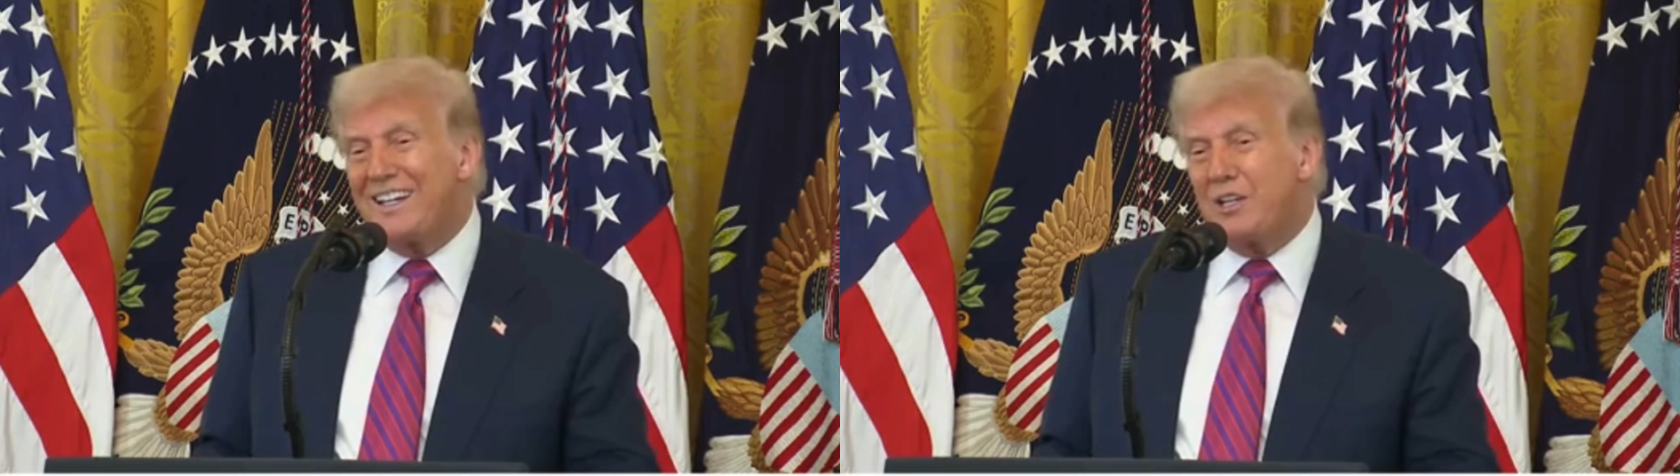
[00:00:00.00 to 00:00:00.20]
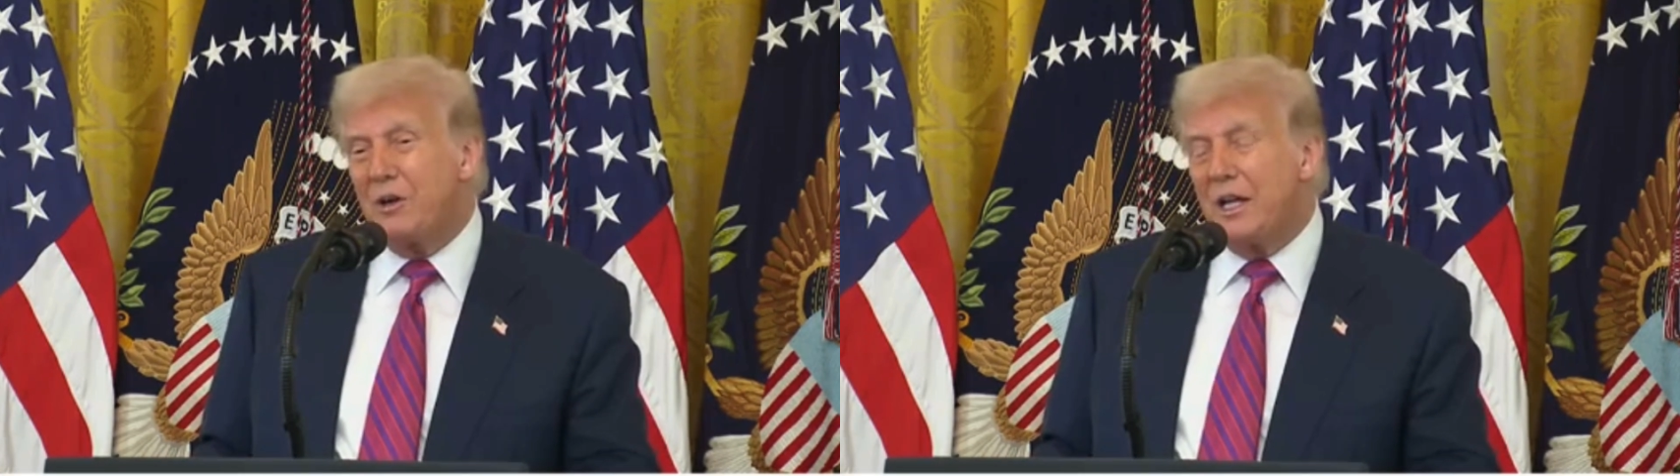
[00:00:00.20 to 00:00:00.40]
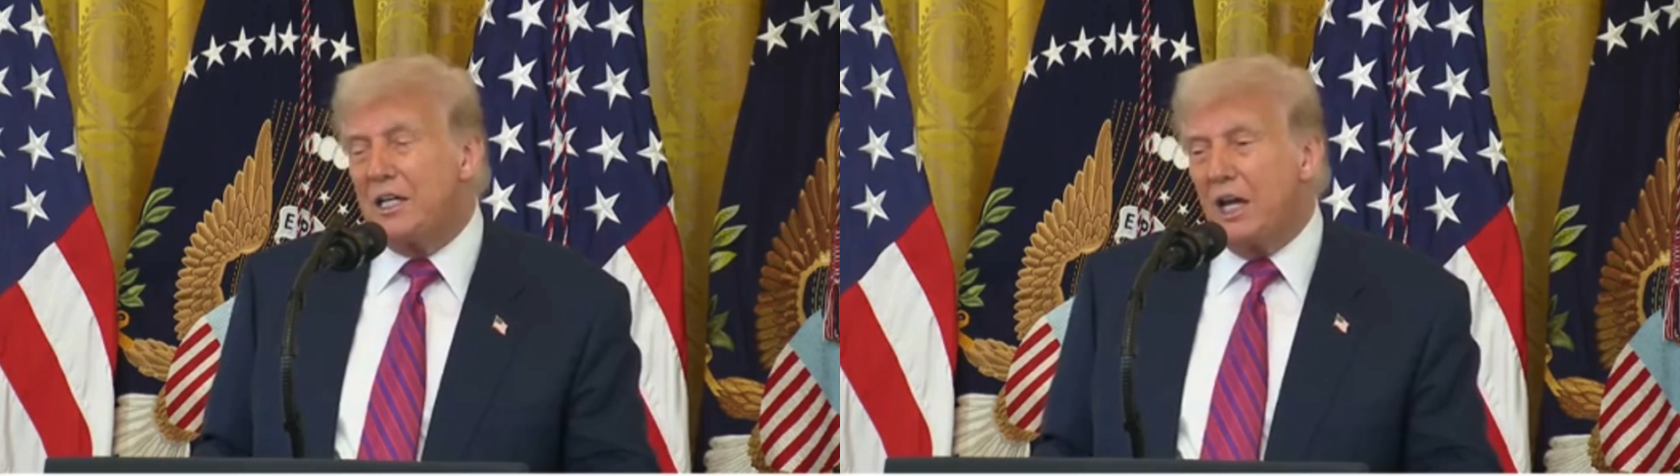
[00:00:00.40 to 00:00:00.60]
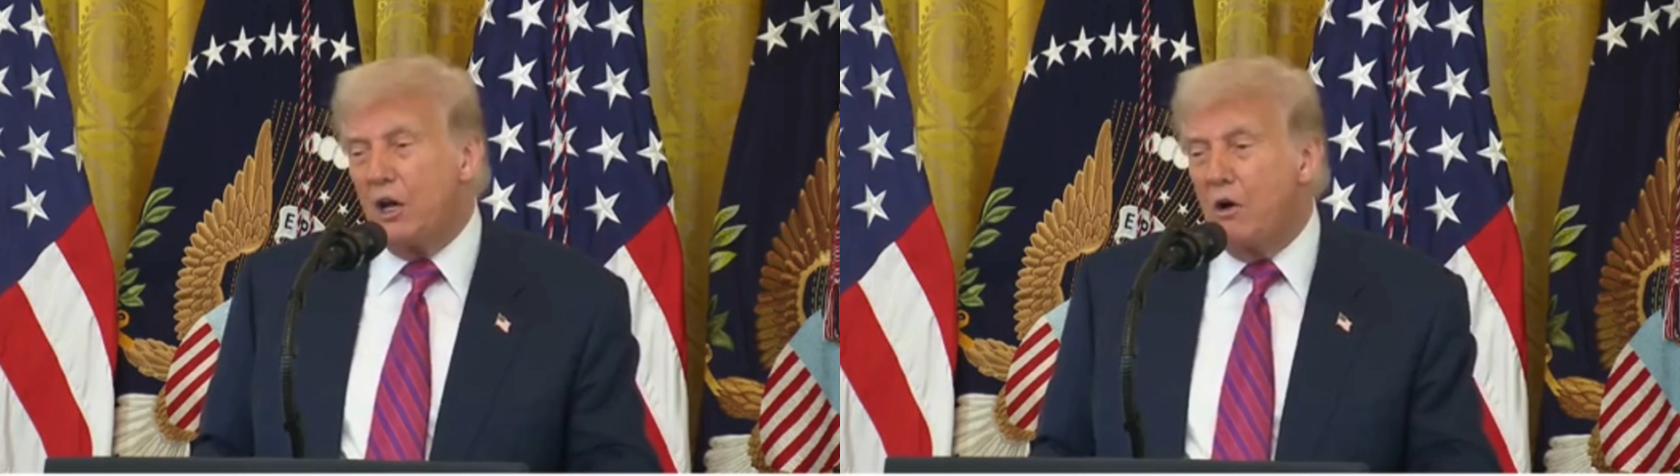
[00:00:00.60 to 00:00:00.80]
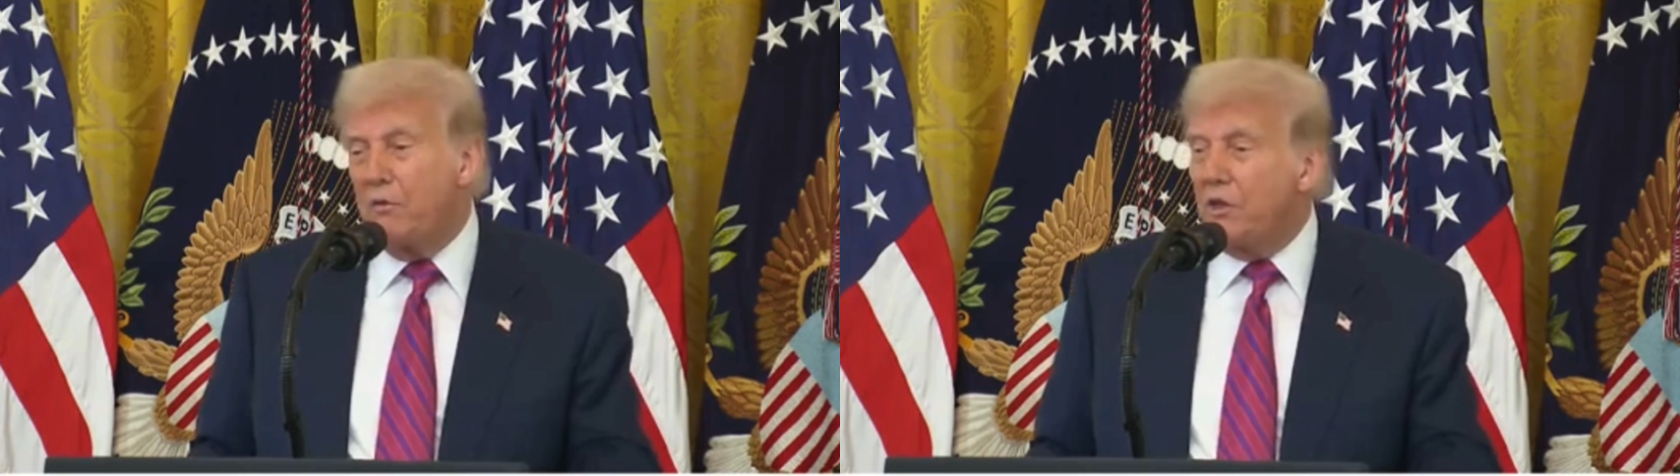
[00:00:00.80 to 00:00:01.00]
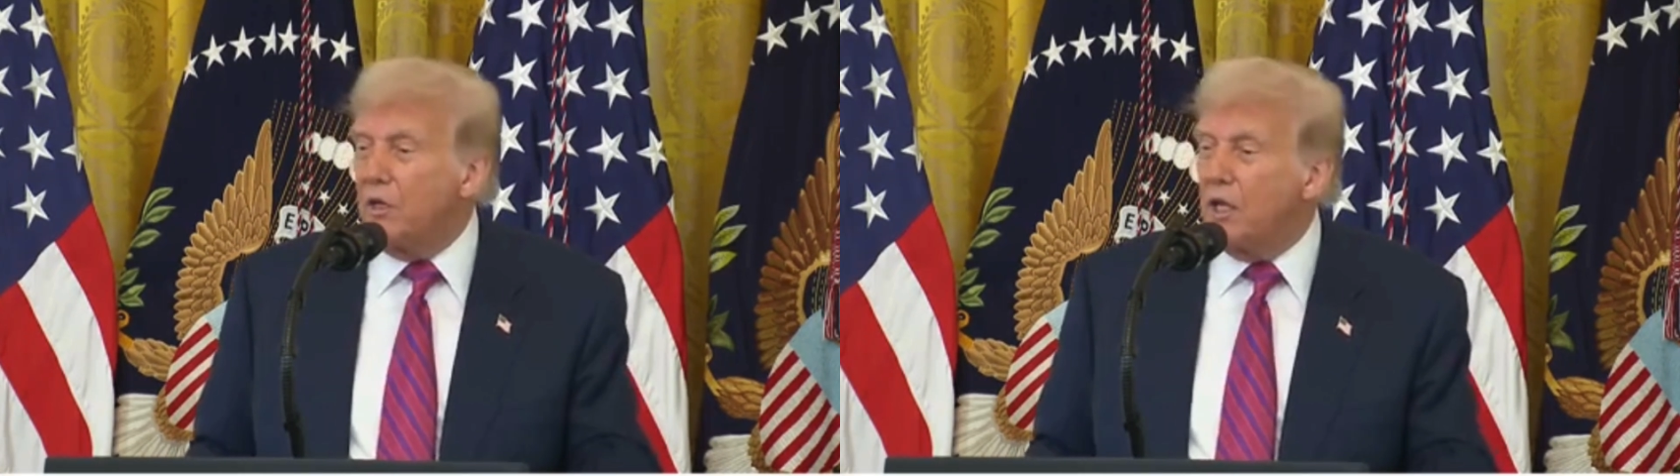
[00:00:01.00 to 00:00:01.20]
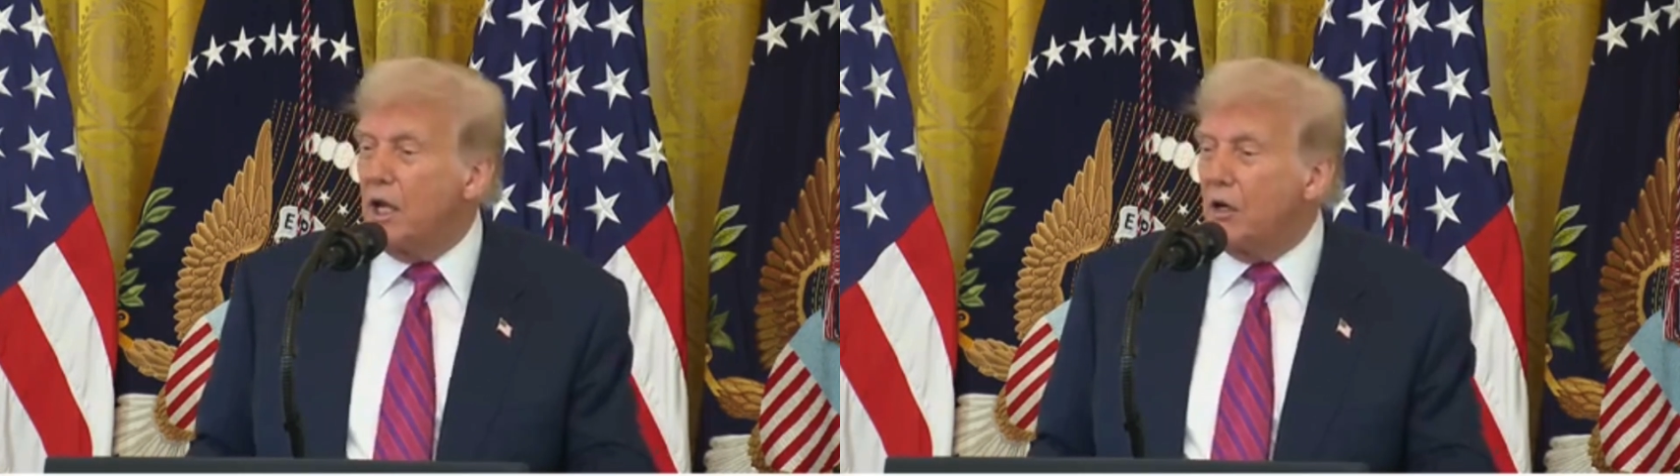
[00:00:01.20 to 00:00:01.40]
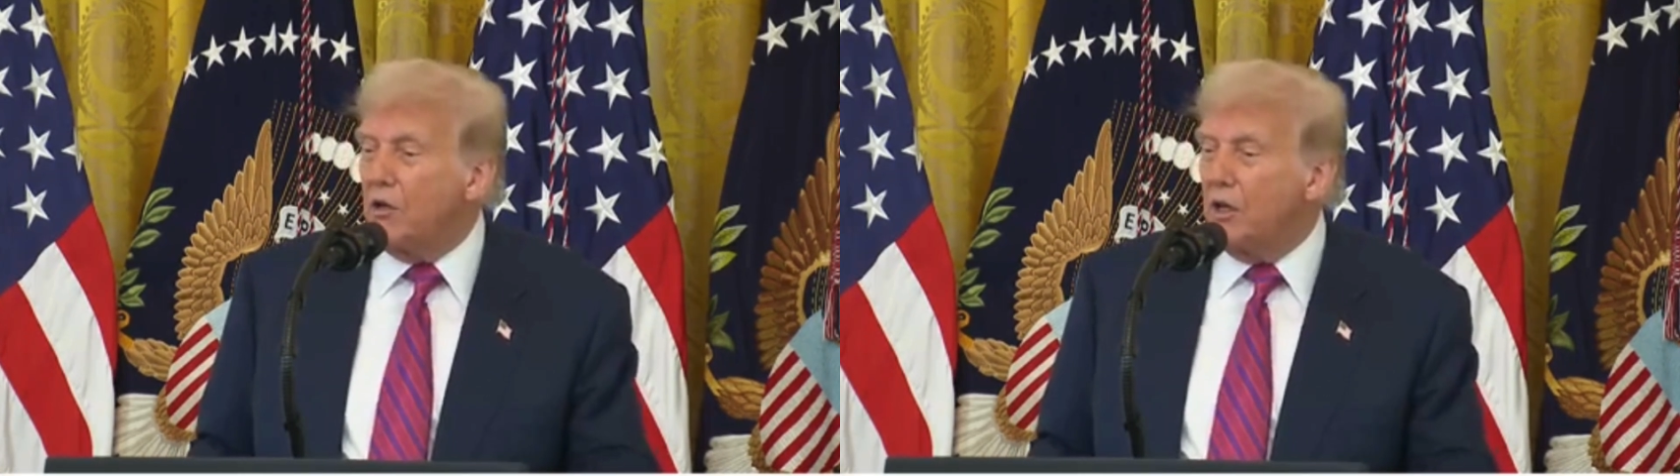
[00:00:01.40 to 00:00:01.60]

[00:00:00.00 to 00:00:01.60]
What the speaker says: to try and take over the dollar,